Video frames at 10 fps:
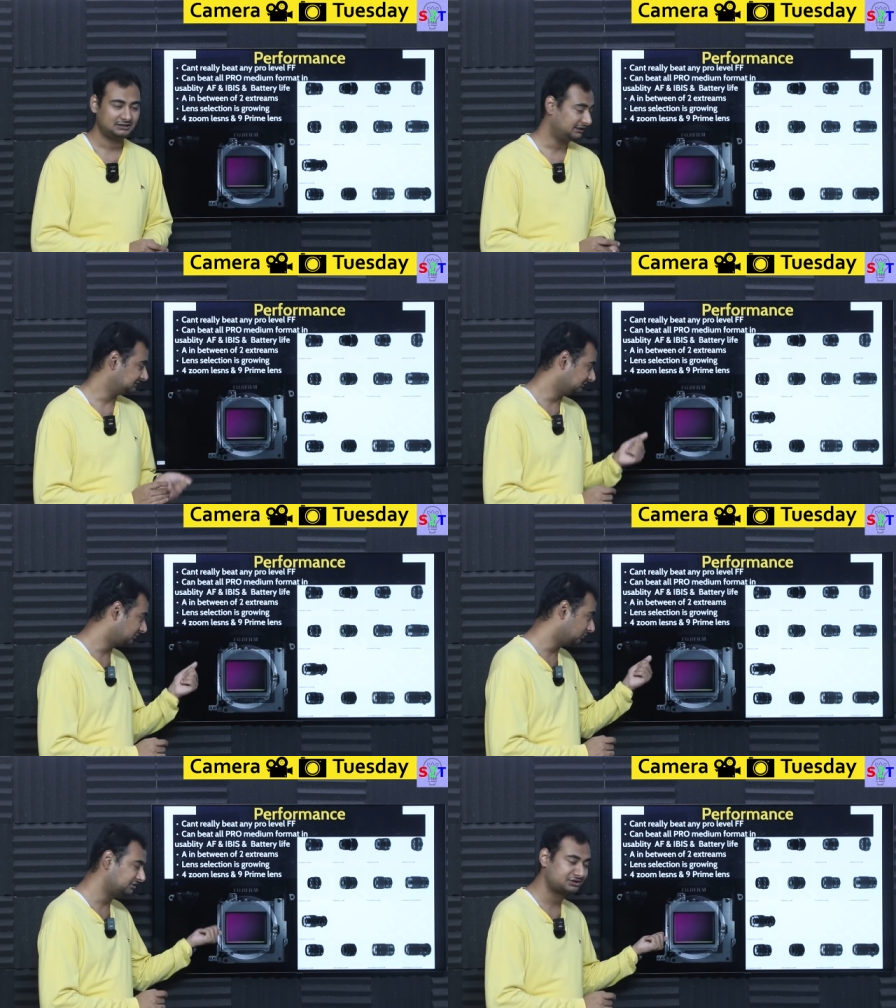Like
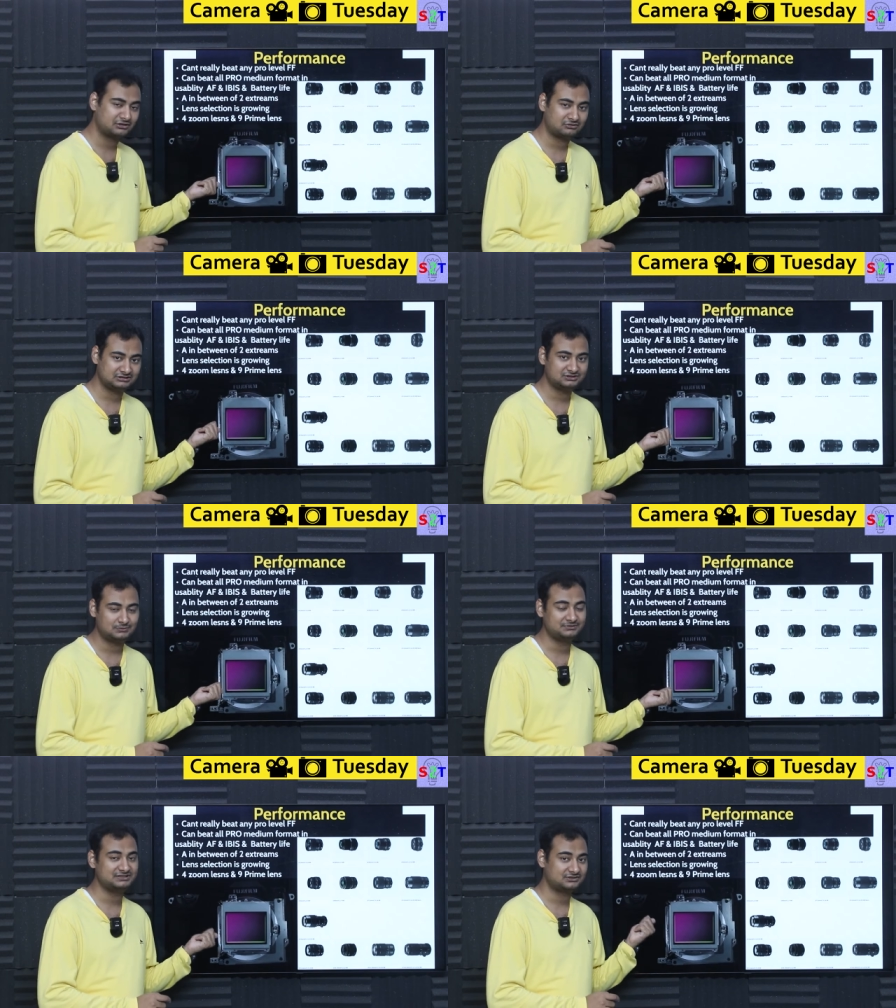the rolling shutter on this
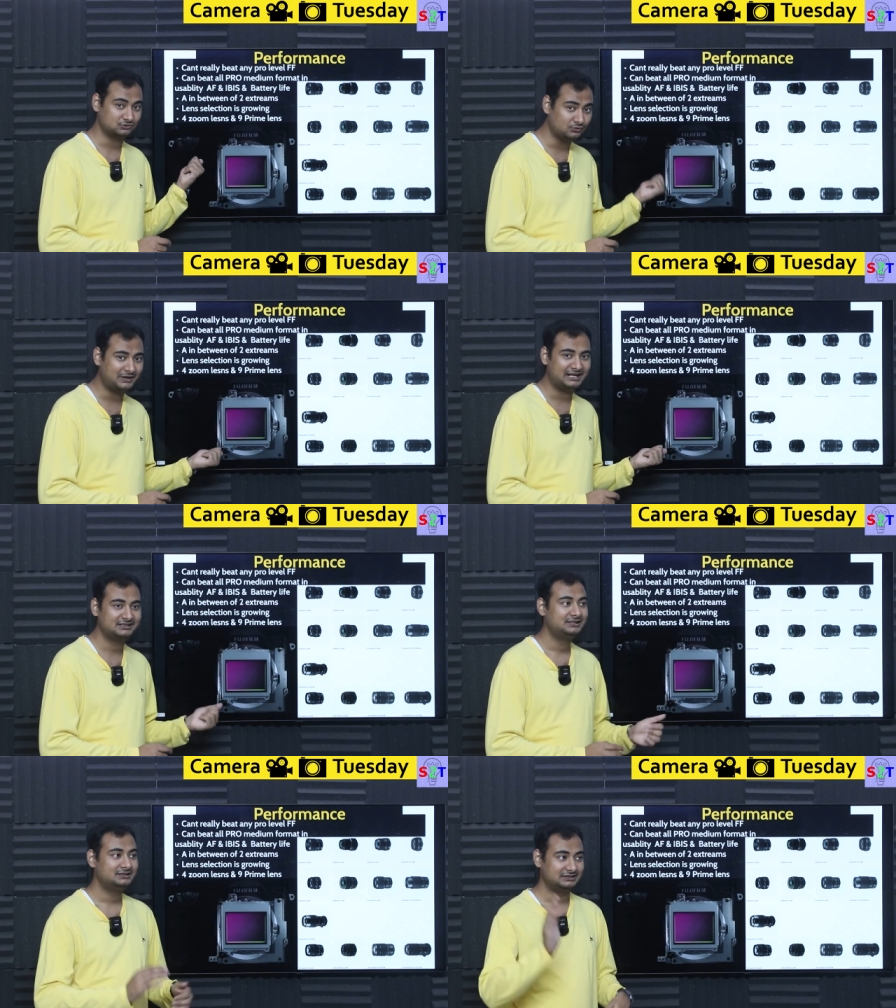puppies are so
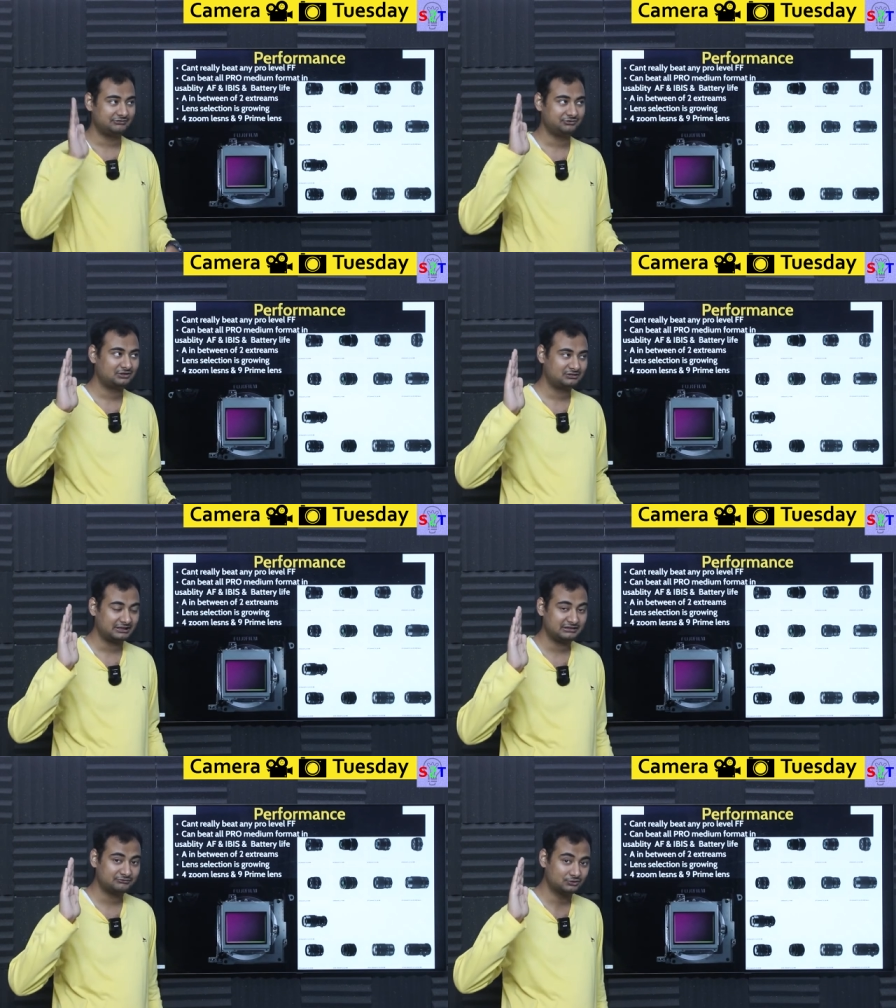bad that if you are
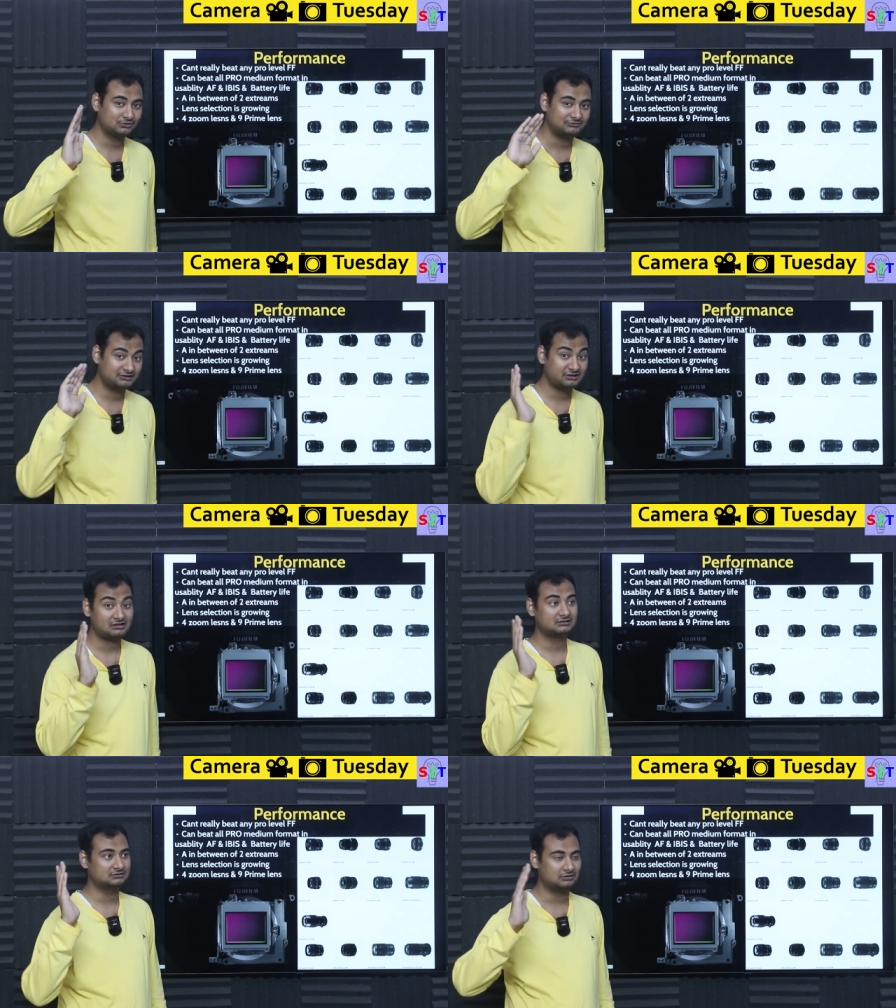taking a photo of a
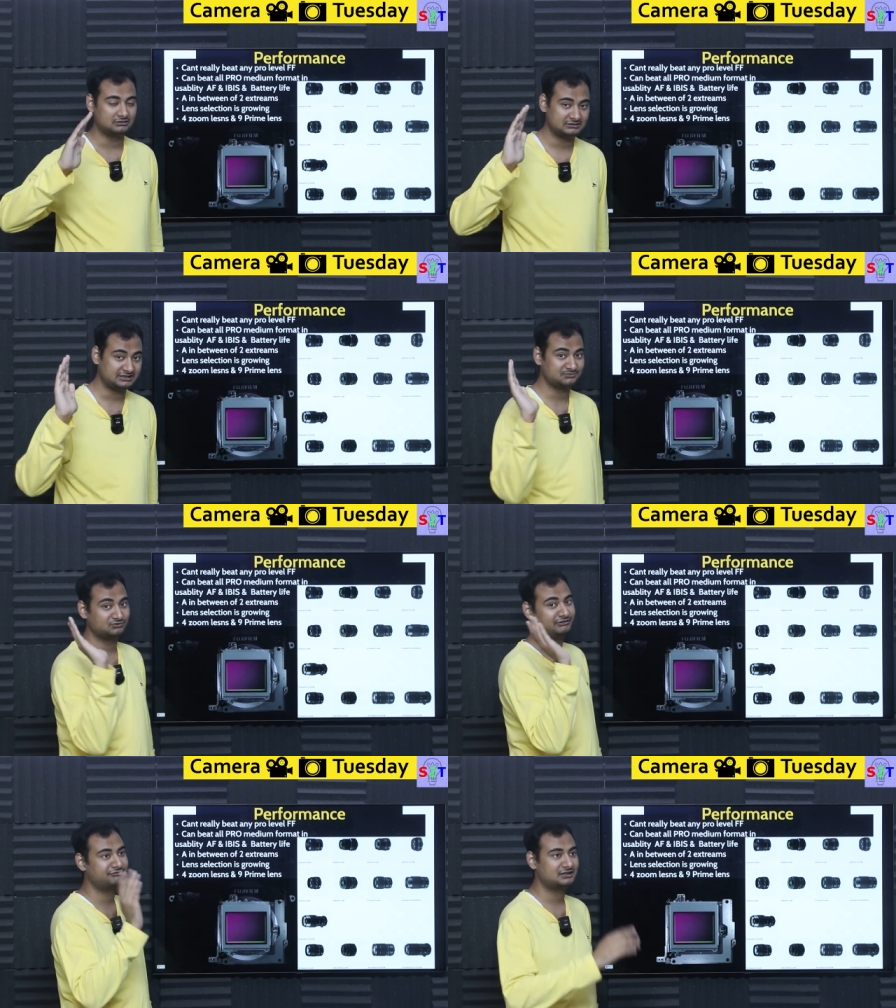truck uh, that is
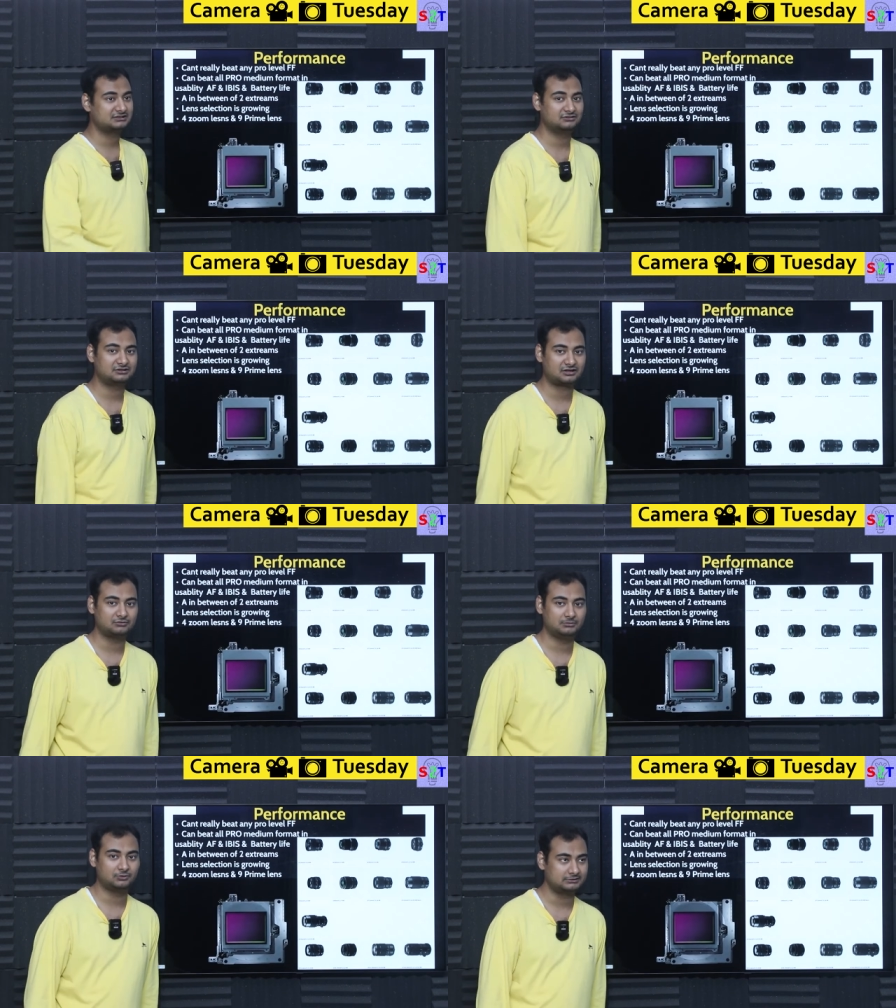moving fast, your
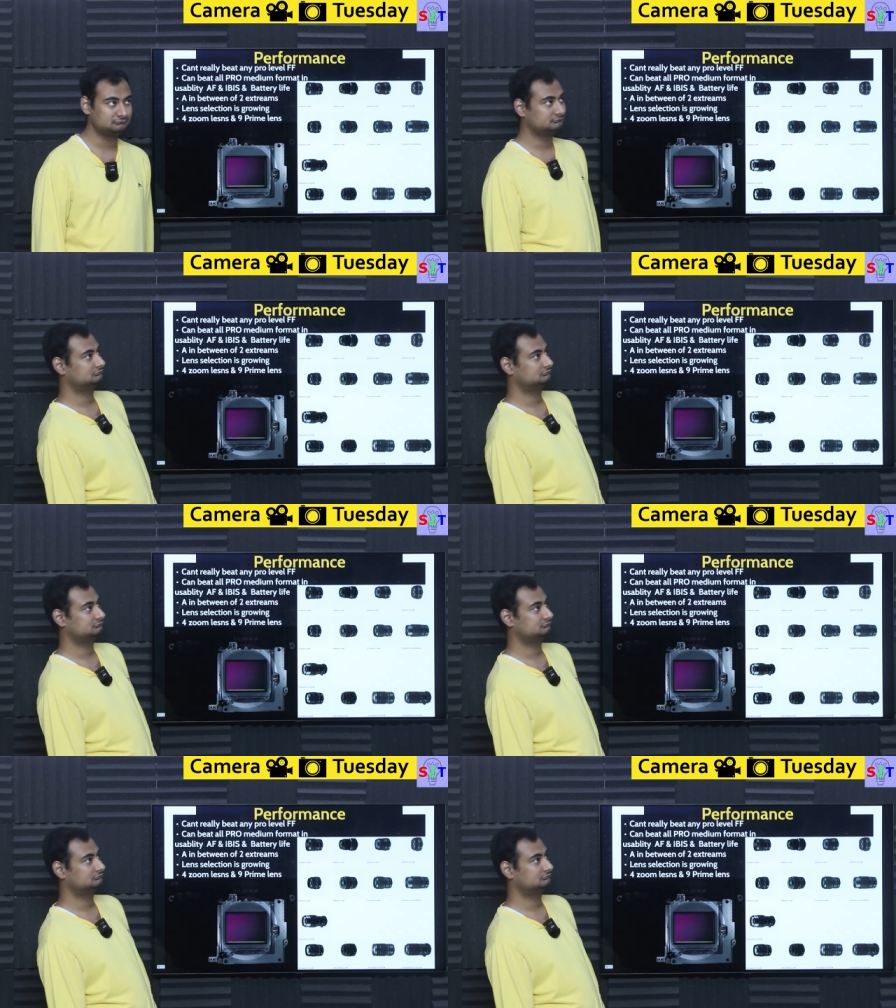truck will look